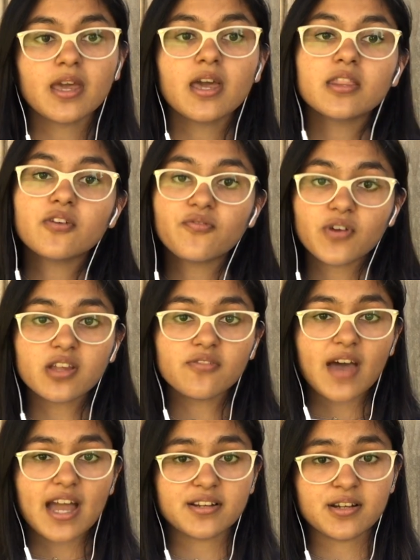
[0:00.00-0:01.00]
The first
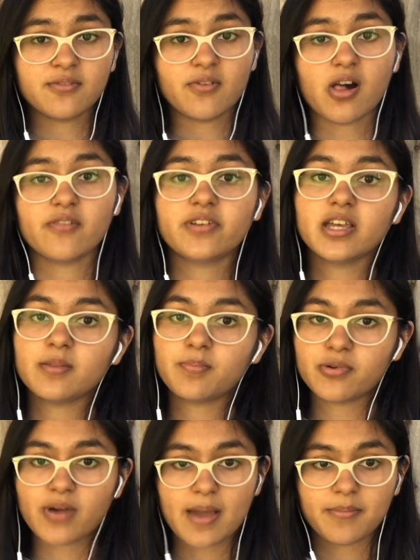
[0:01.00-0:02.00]
factor involved is
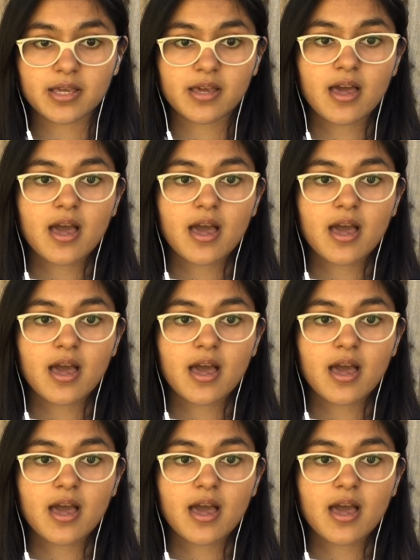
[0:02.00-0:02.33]
priming.